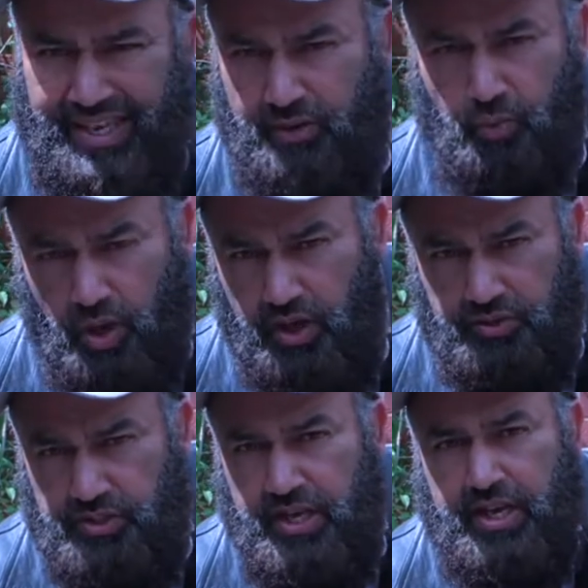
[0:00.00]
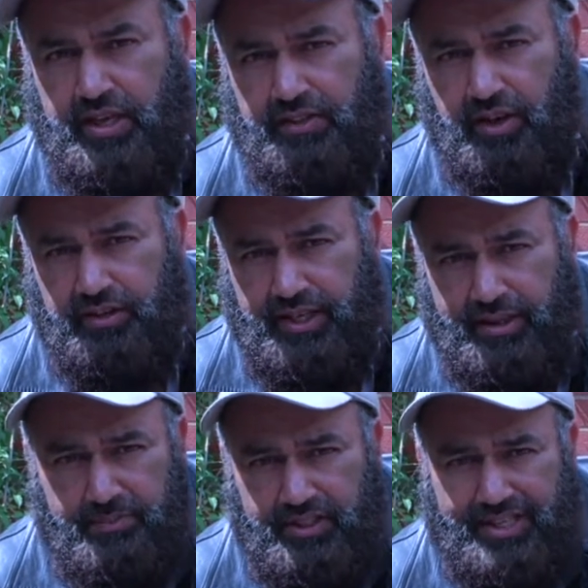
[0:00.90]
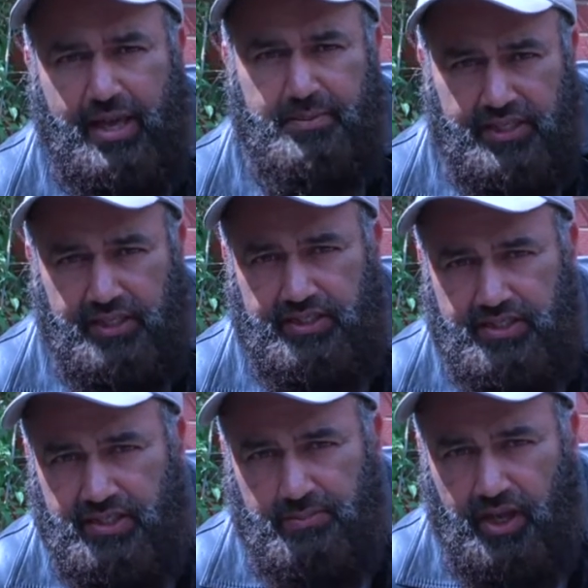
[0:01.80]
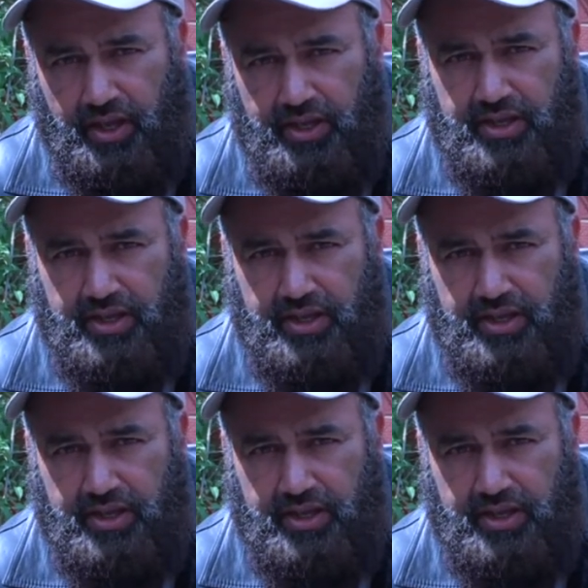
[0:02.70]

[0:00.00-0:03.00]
and whilst they are chemically similar